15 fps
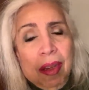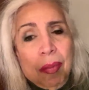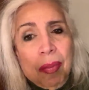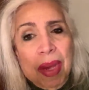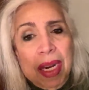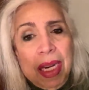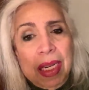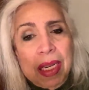
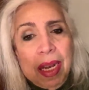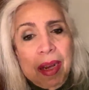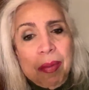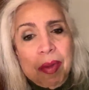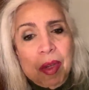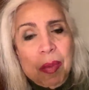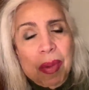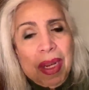many
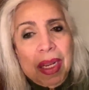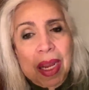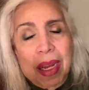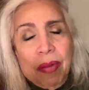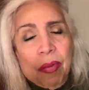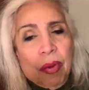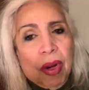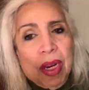times in my
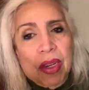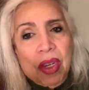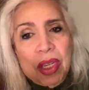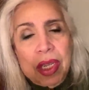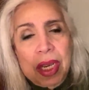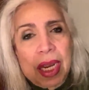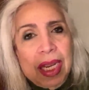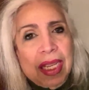life where
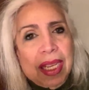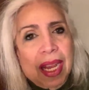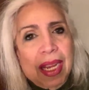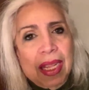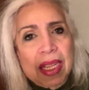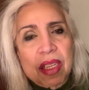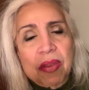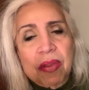it's
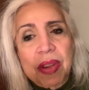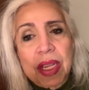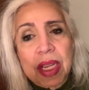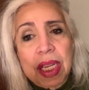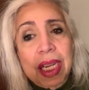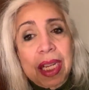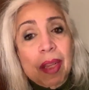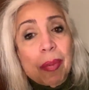like this
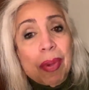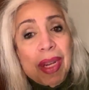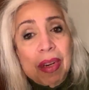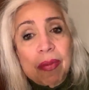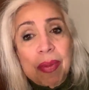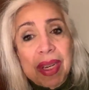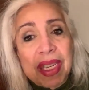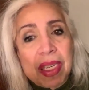feeling in the pit
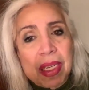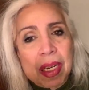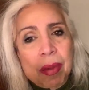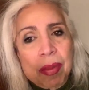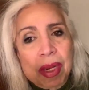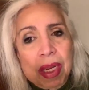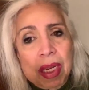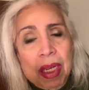of my
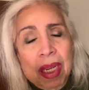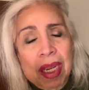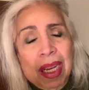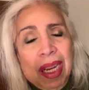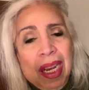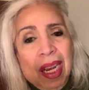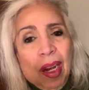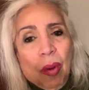stomach
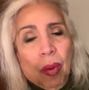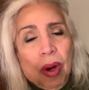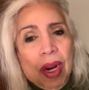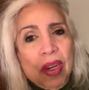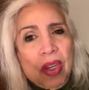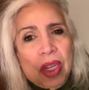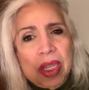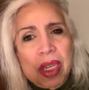
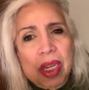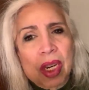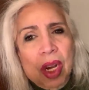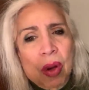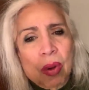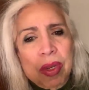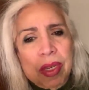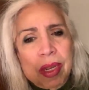where I just
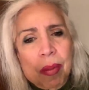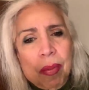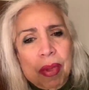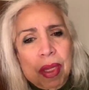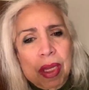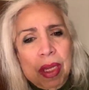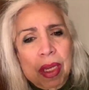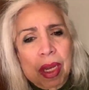know
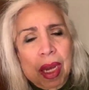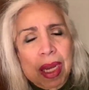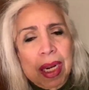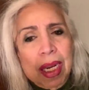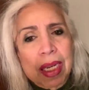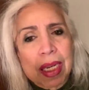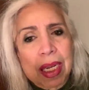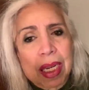something and
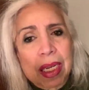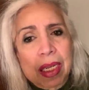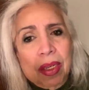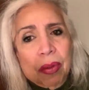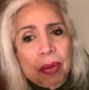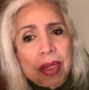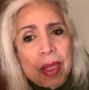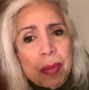I need to
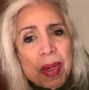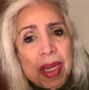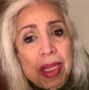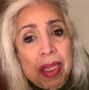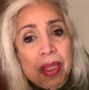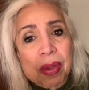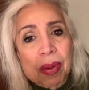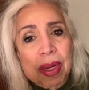
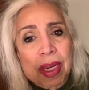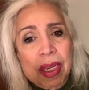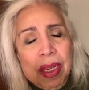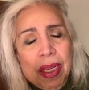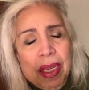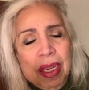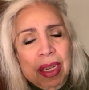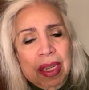respond to it.
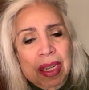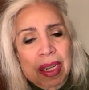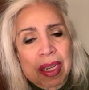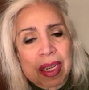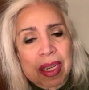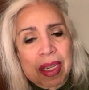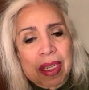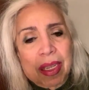
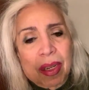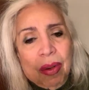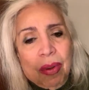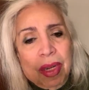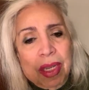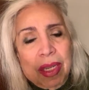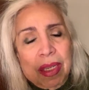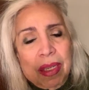So
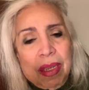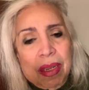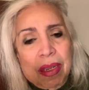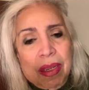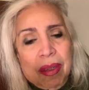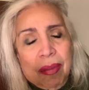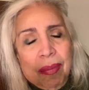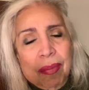it's
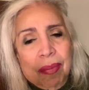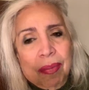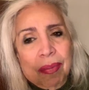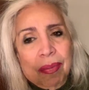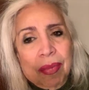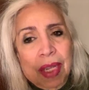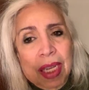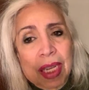
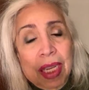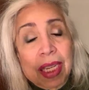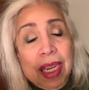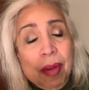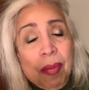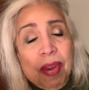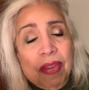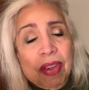
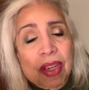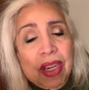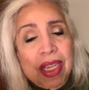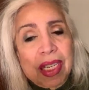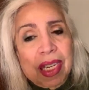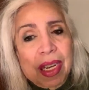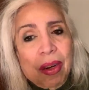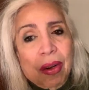can be very
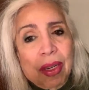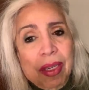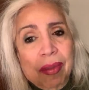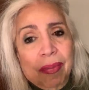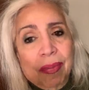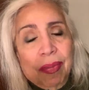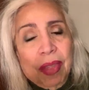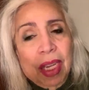scary.
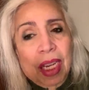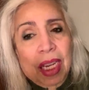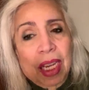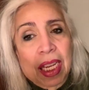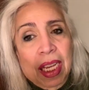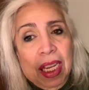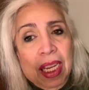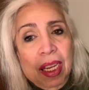
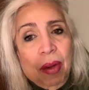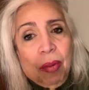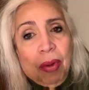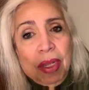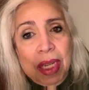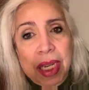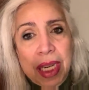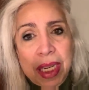It
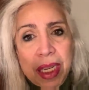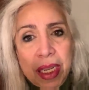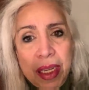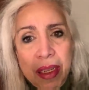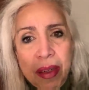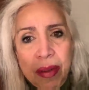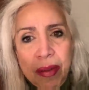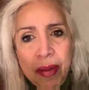really
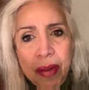can.